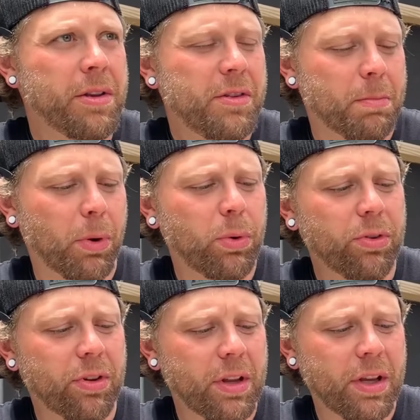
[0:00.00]
These
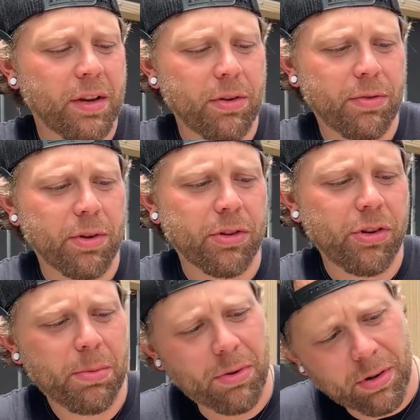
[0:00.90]
bowls that they give you for the
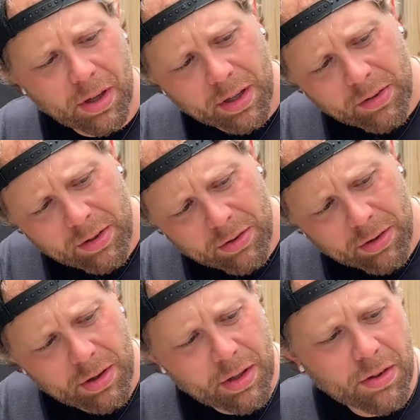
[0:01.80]
chips are like essentially
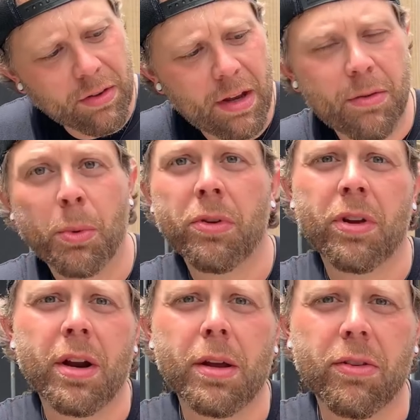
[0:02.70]
the exact ones
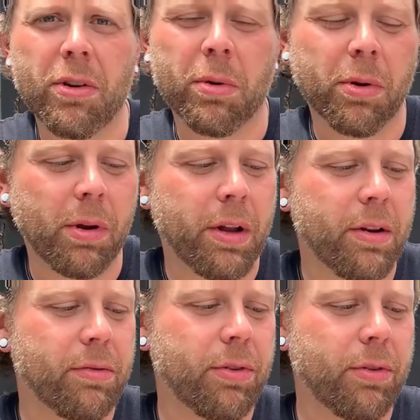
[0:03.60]
that I eat cereal out of,